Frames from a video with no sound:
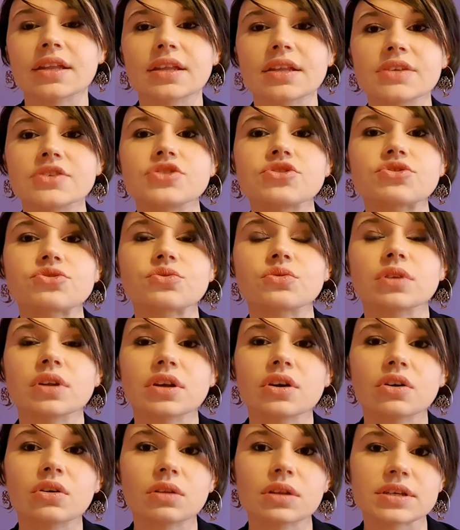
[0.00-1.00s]
it is truly
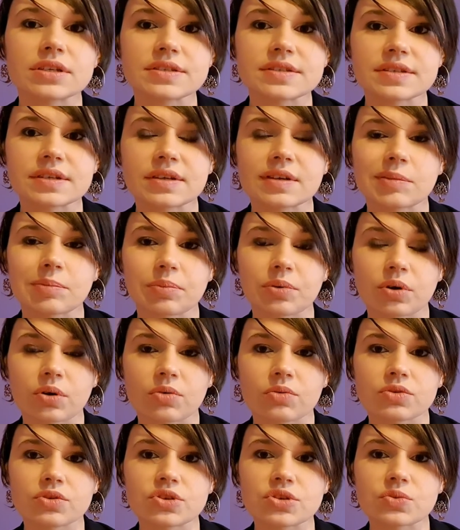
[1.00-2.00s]
holistic
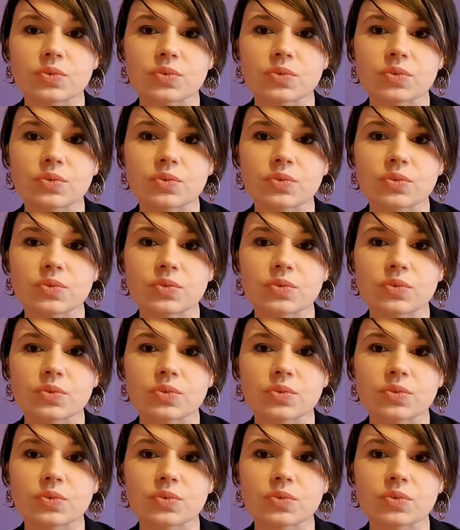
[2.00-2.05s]
approach